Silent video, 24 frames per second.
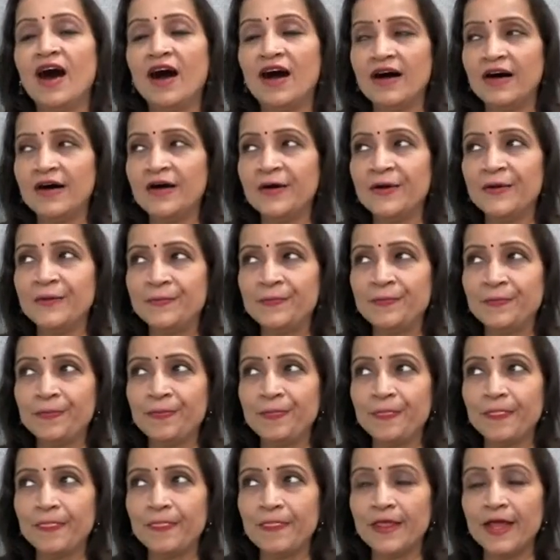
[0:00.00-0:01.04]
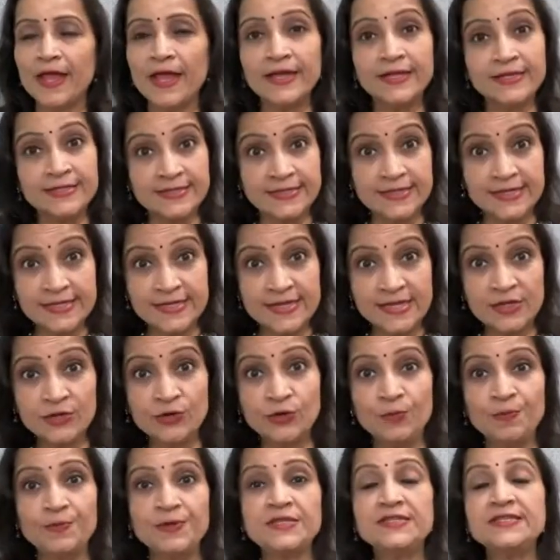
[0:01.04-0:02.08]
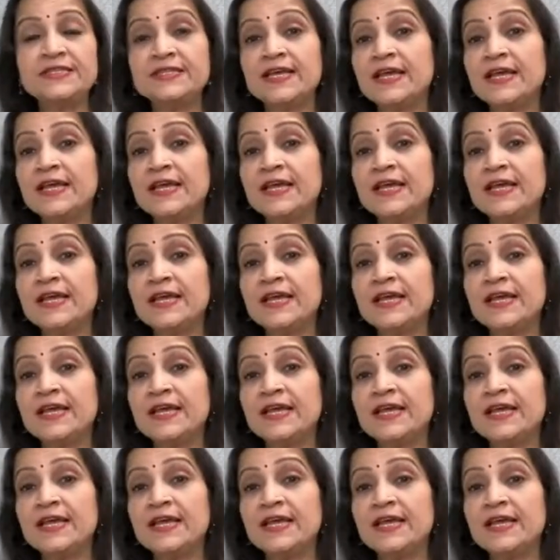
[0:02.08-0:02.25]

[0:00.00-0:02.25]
uh, exceeding rupees